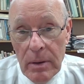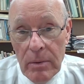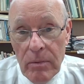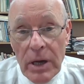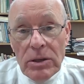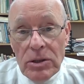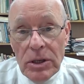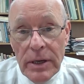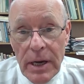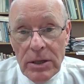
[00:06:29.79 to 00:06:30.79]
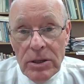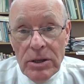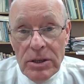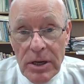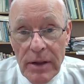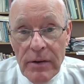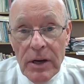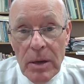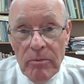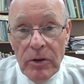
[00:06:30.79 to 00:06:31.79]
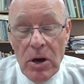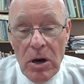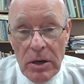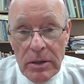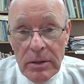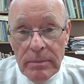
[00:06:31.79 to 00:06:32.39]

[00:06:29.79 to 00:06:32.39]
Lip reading: Reconciliation is another name for God,